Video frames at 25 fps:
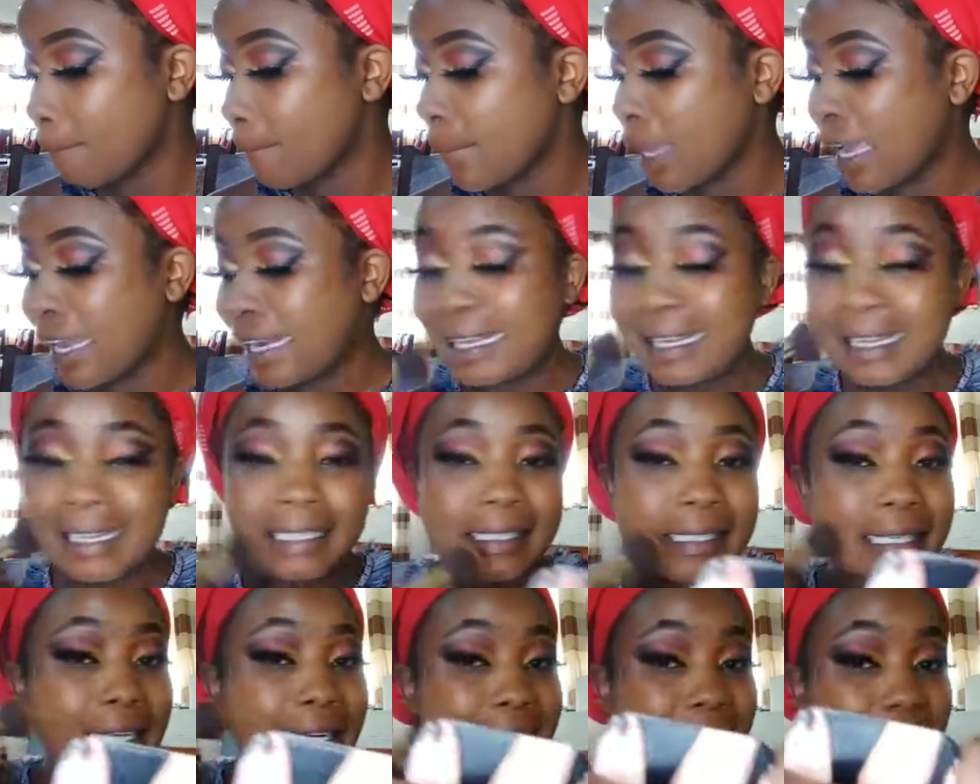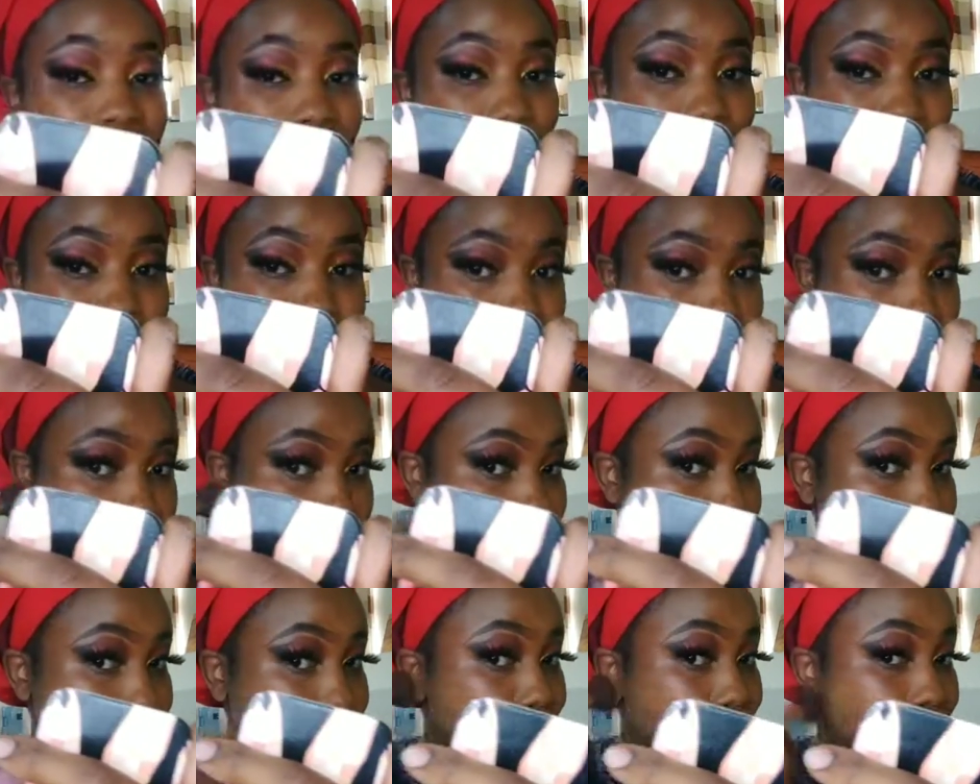Like I said, I lost my...
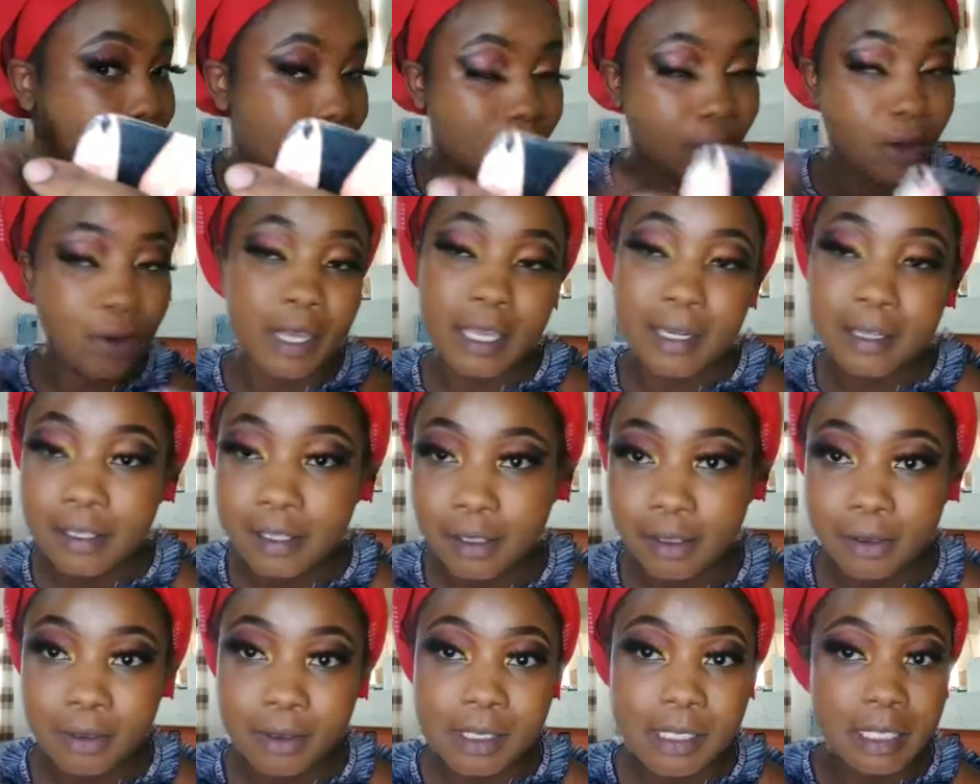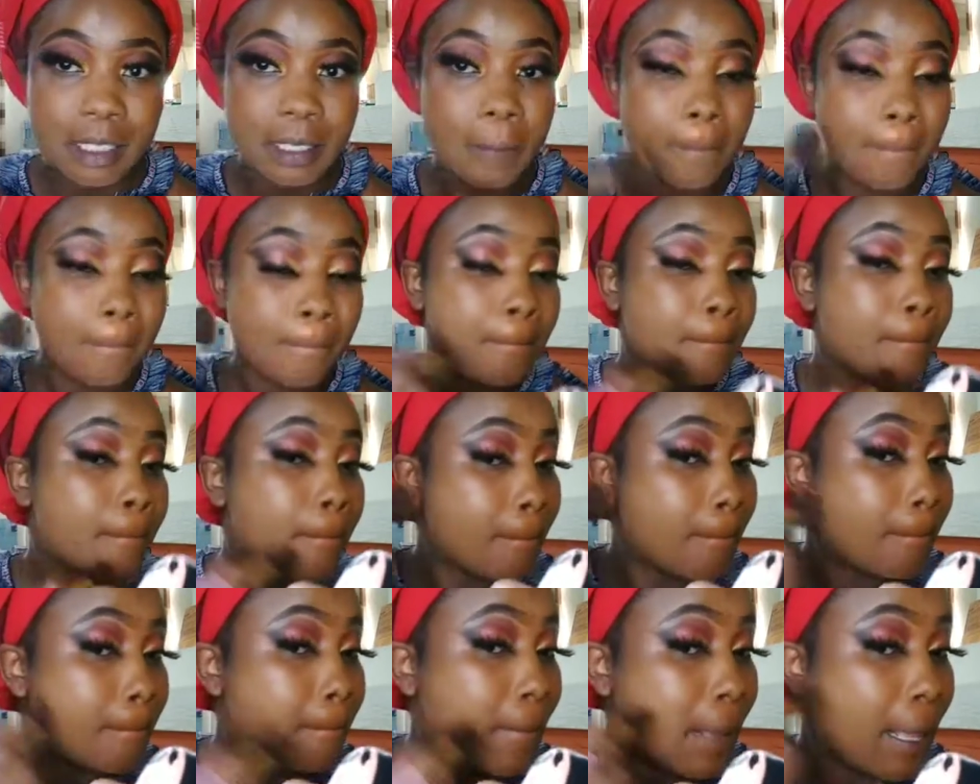Okay, I didn't lose it.
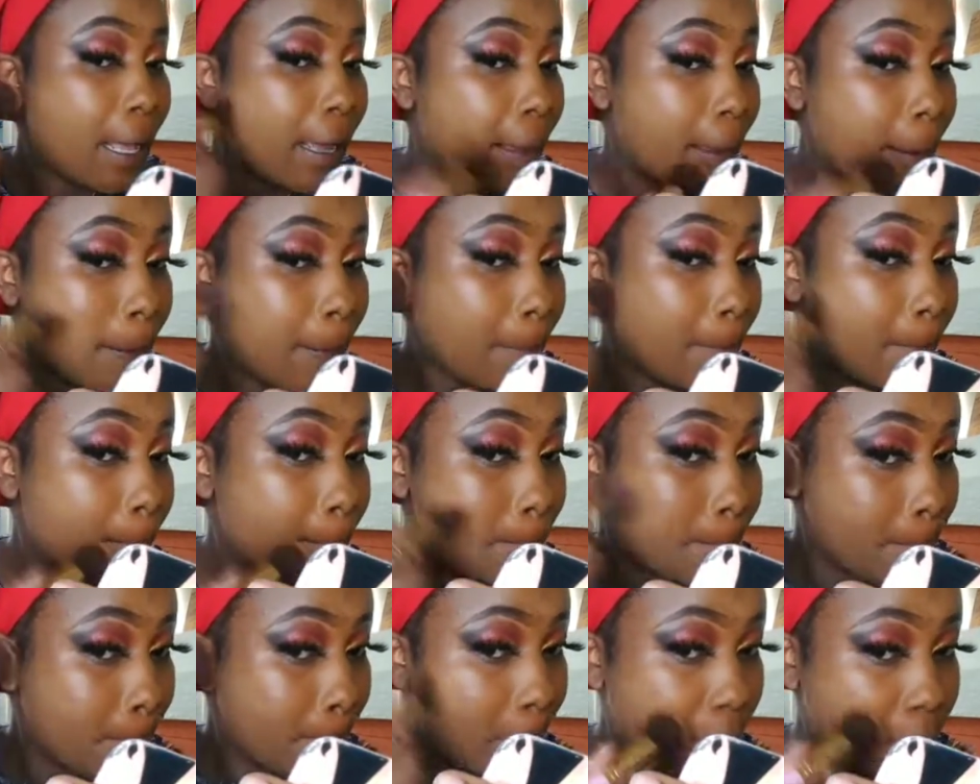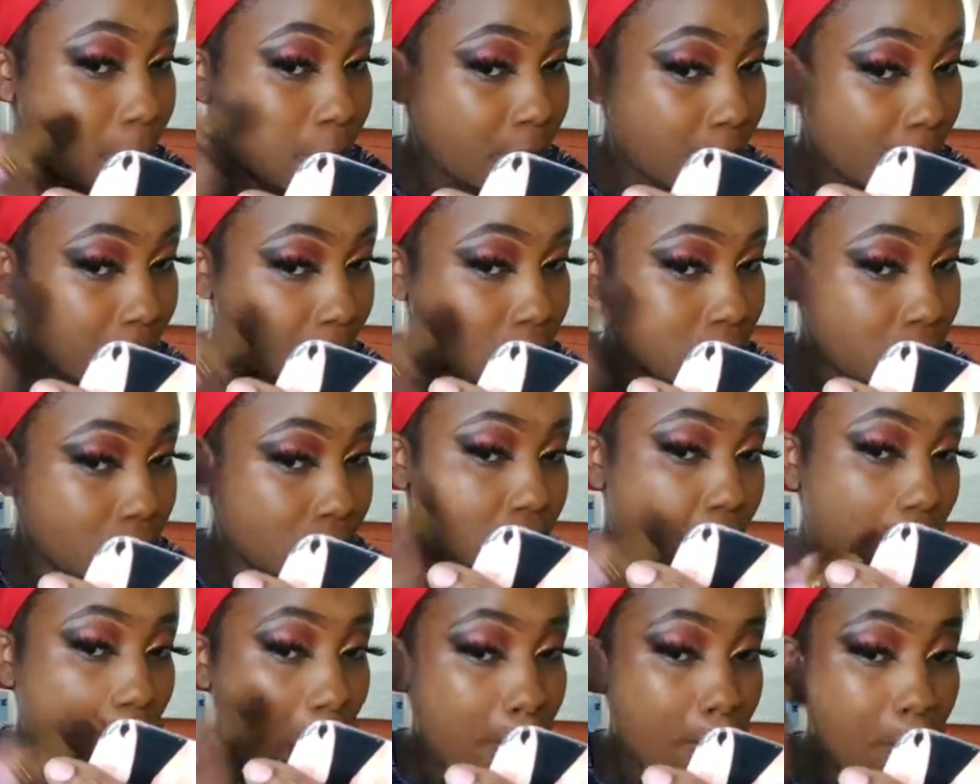My powder
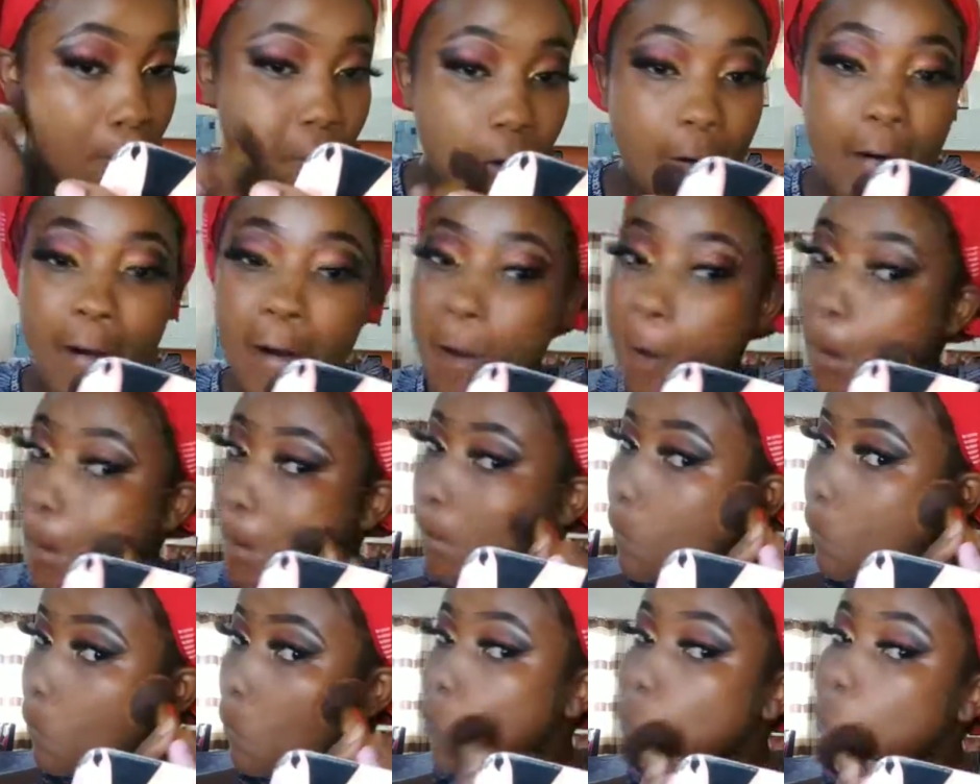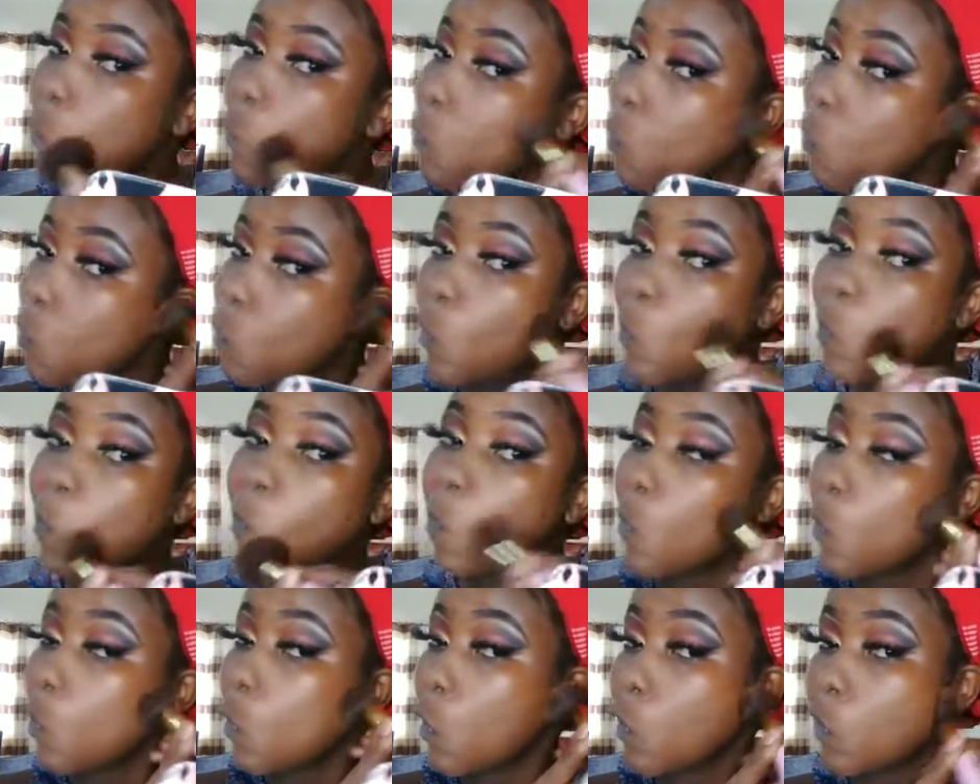broke,
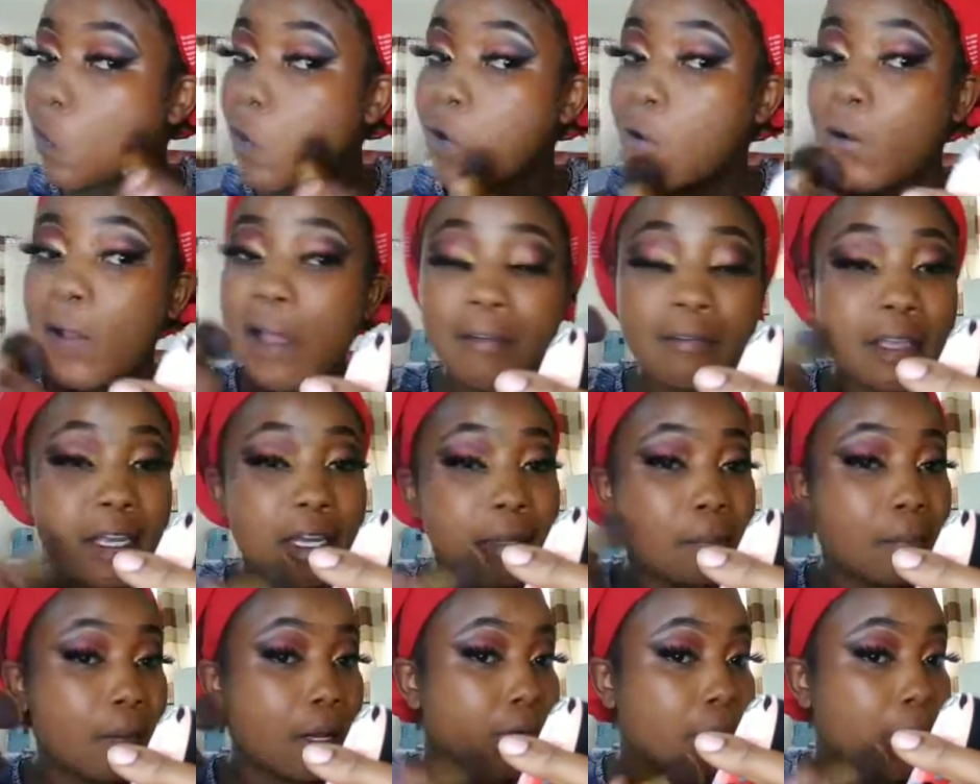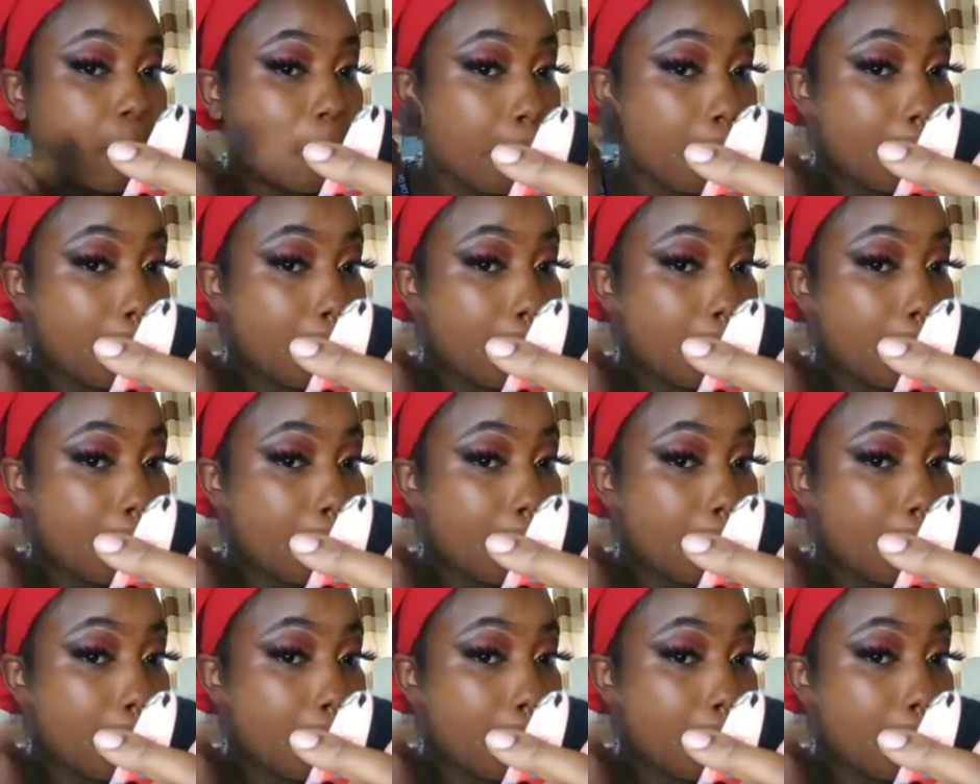so I don't have any powder.